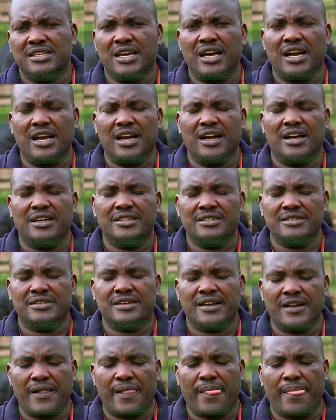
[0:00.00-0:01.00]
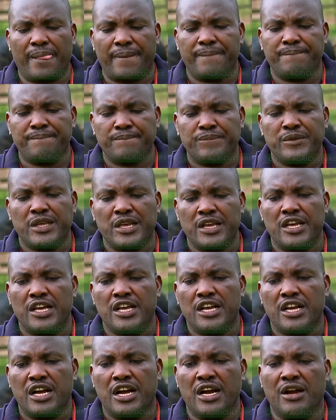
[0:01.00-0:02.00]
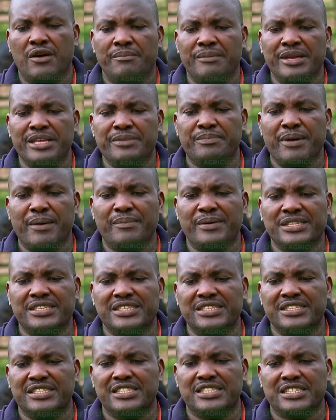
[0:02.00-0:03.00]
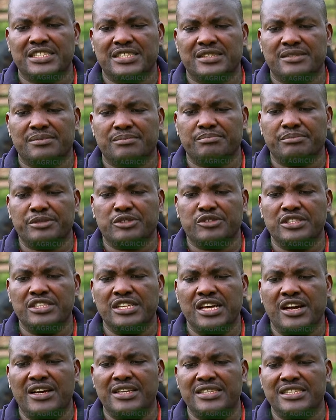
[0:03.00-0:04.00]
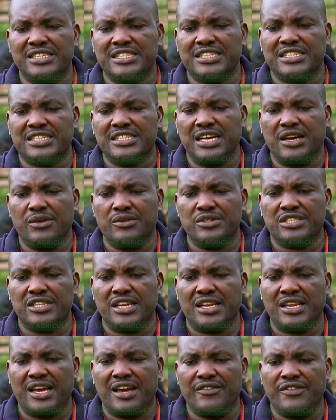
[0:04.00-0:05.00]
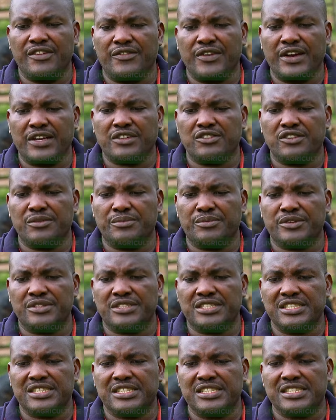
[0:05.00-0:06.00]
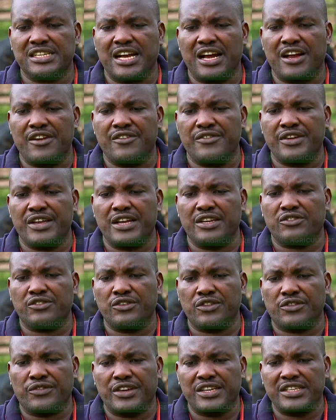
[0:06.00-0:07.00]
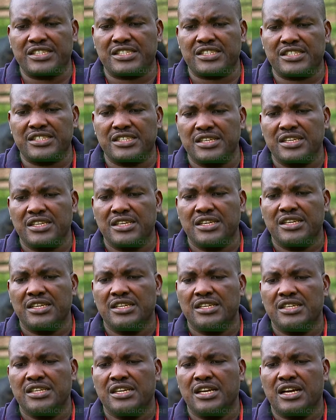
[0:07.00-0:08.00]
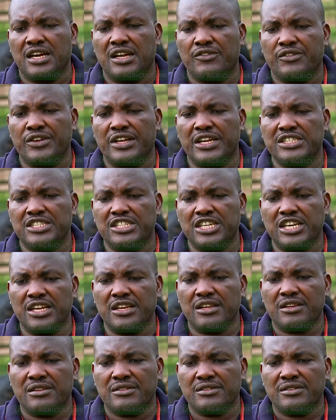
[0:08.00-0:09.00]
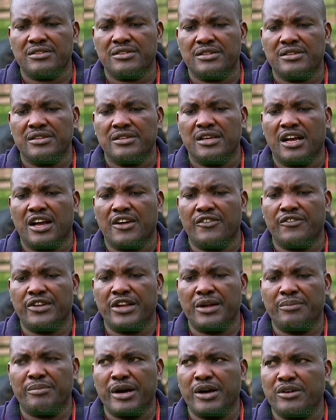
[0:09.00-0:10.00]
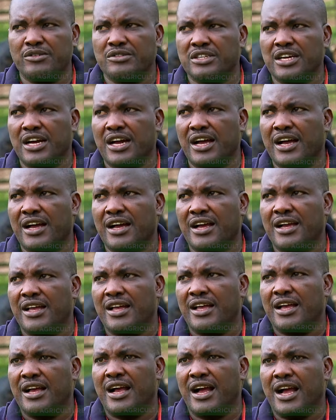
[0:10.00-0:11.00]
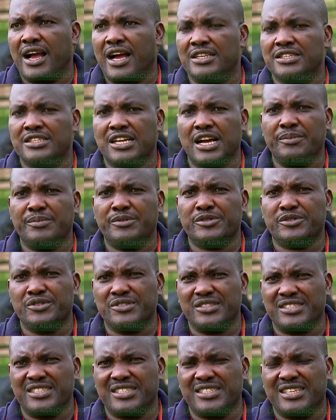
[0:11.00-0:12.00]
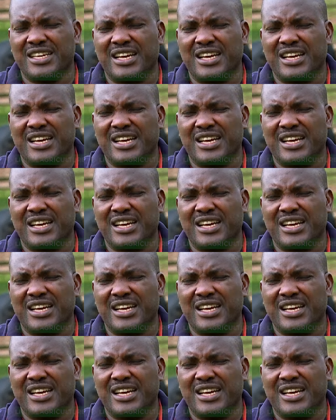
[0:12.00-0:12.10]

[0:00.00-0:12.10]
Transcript: Yeah, and um, our main purpose is between now and next year we shall have a factory processing Alvea toothpaste, Alvea gel, Alvea powder, and capsules.